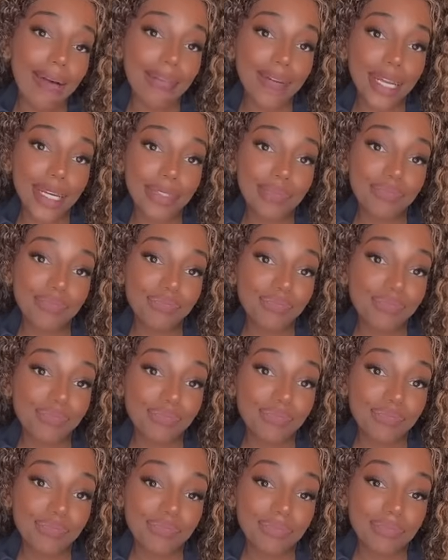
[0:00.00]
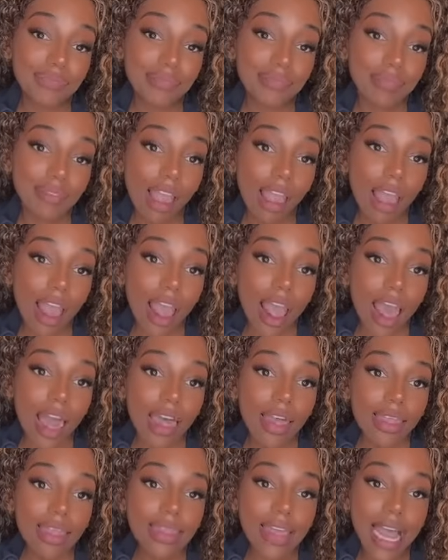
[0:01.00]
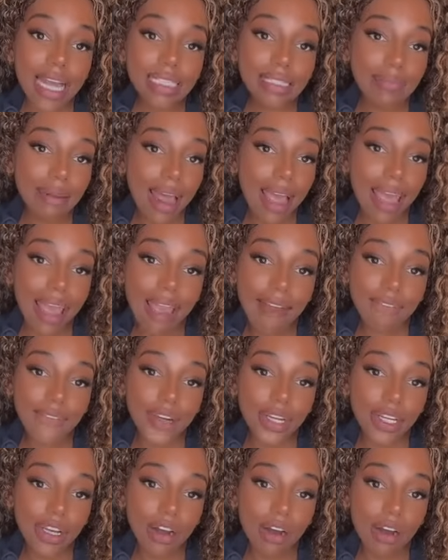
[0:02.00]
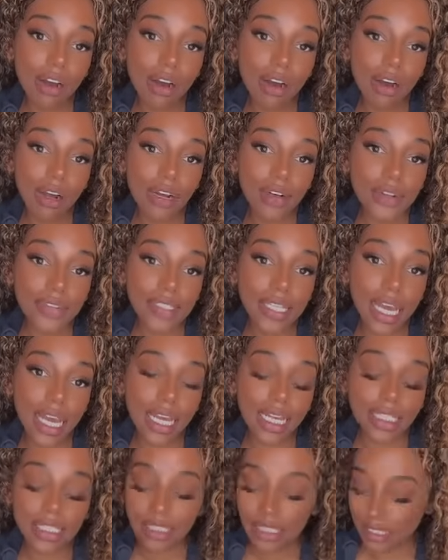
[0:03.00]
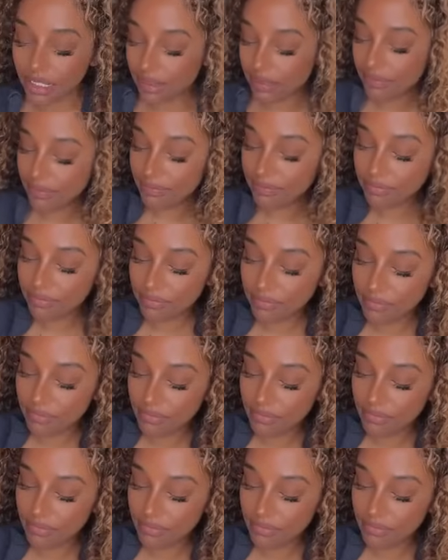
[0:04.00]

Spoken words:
yeah, I don't know. That's what I have for y'all, Earth signs.